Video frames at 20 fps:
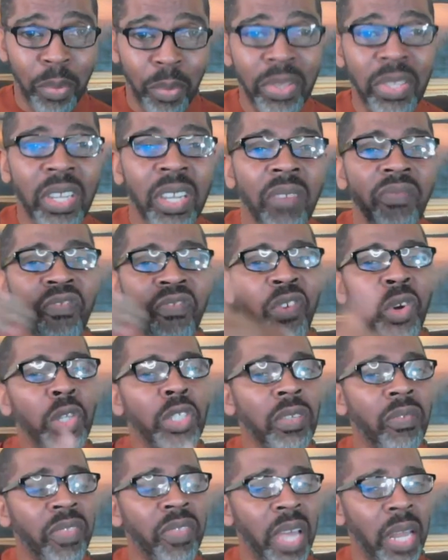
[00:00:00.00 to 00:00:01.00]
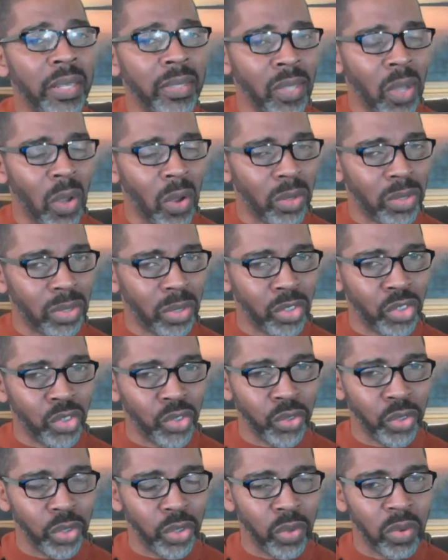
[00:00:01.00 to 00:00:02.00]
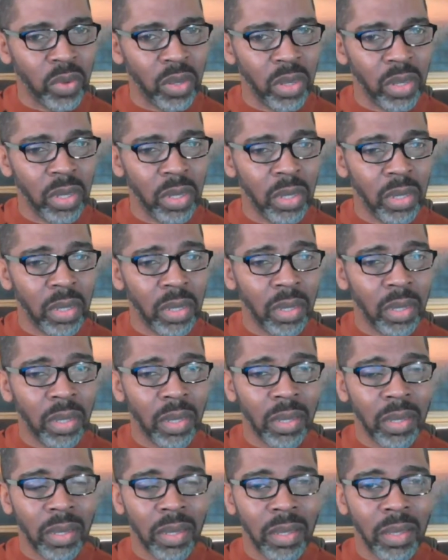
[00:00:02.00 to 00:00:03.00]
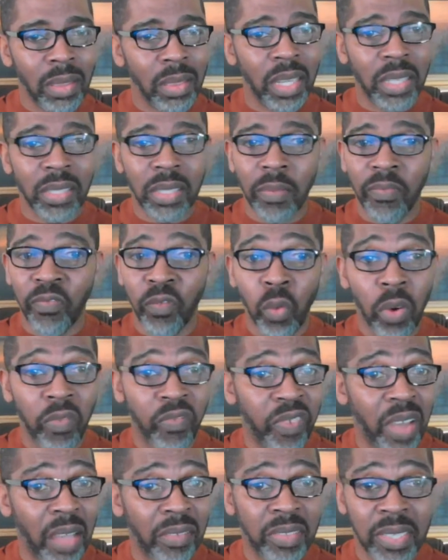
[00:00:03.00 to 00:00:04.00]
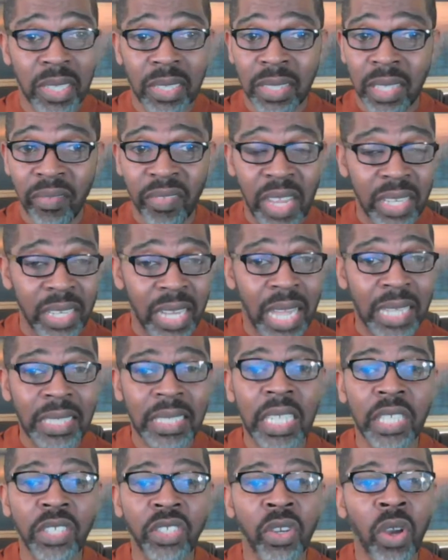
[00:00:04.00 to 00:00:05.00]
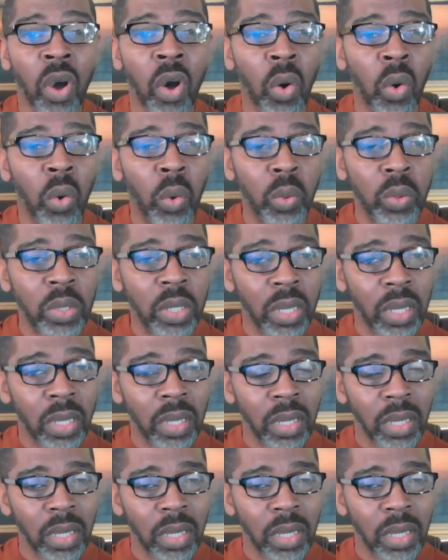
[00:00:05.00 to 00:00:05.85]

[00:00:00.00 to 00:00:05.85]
But the converse of that is also true. There's some four, five, six, seven, eight, nine, 10 year olds